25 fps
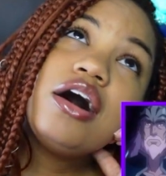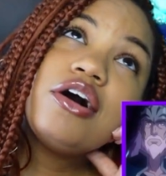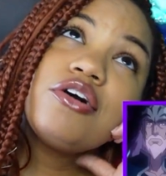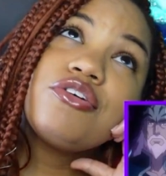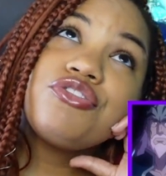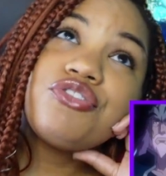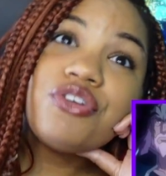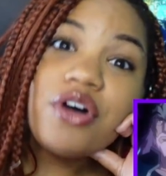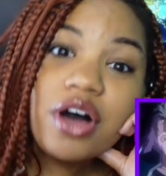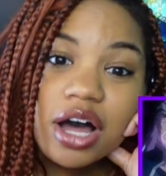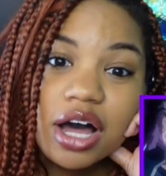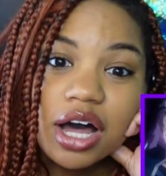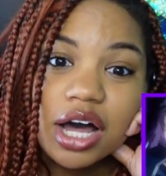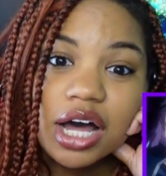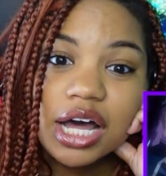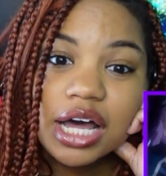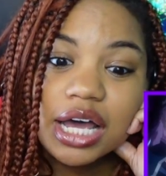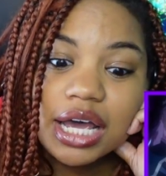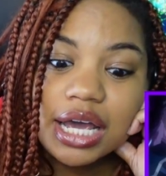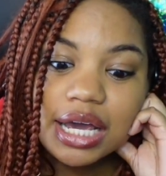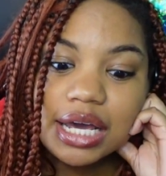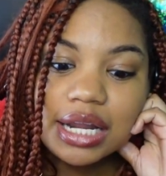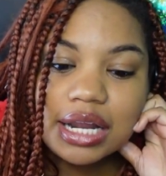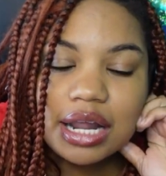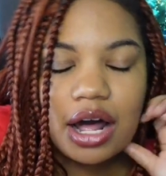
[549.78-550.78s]

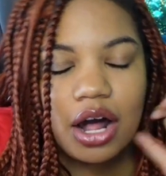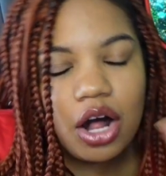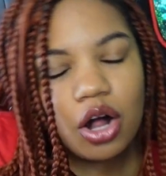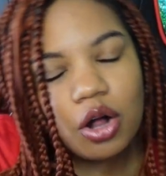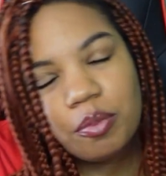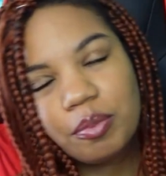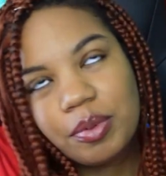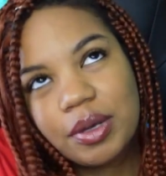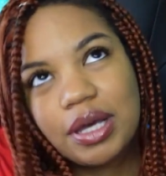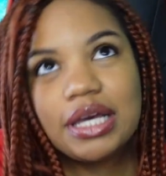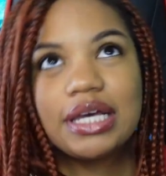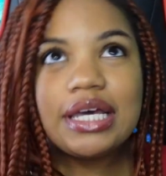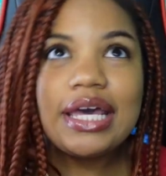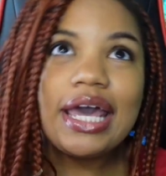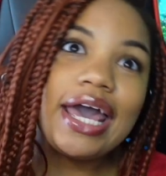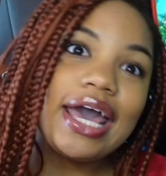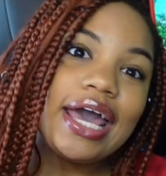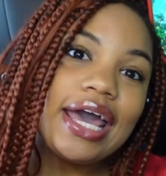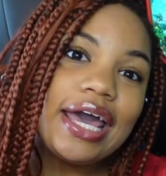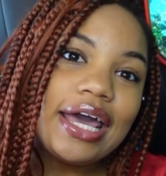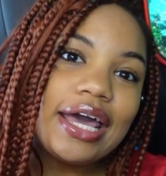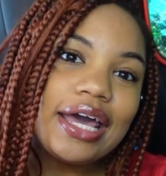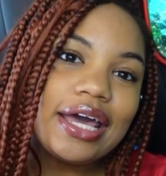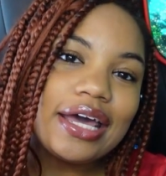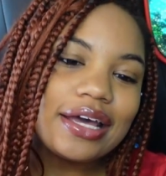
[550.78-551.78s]
Fine, I'll be
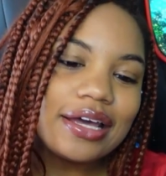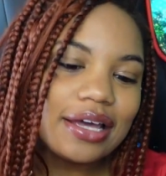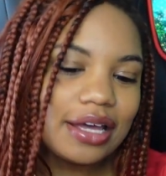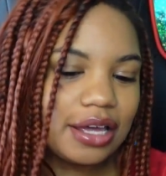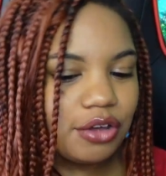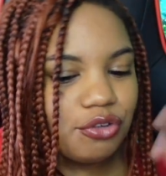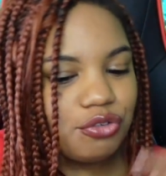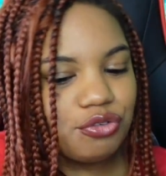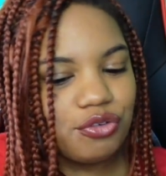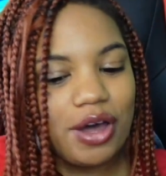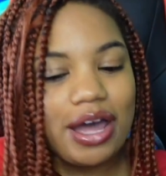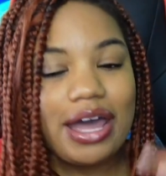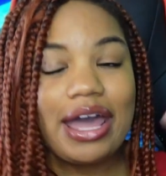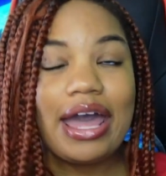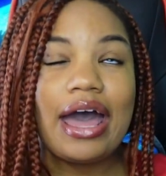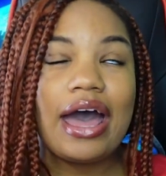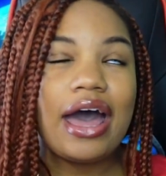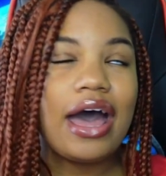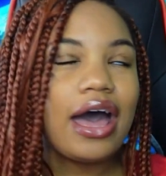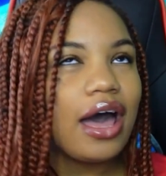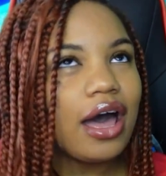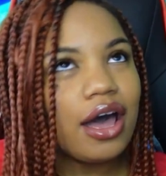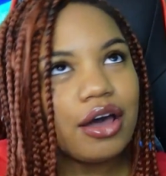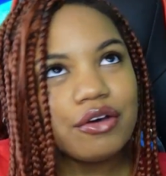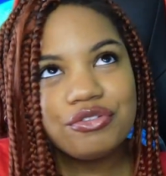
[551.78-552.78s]
king if I
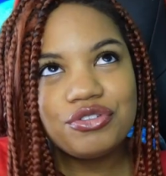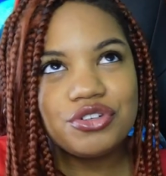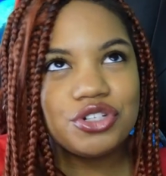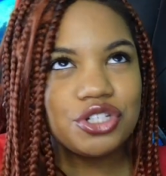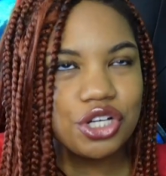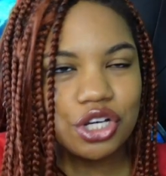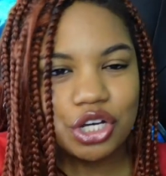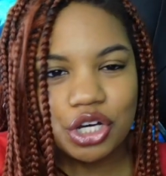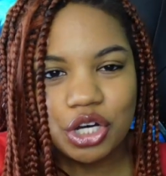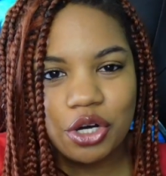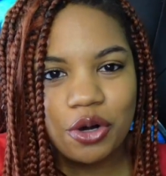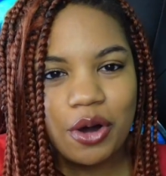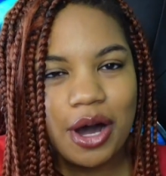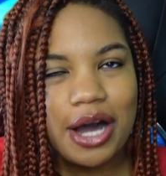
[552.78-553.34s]
have to.